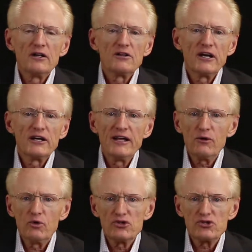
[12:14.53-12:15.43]
then
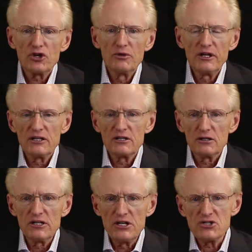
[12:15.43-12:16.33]
that would terminate the
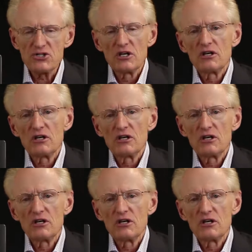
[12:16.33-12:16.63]
lease.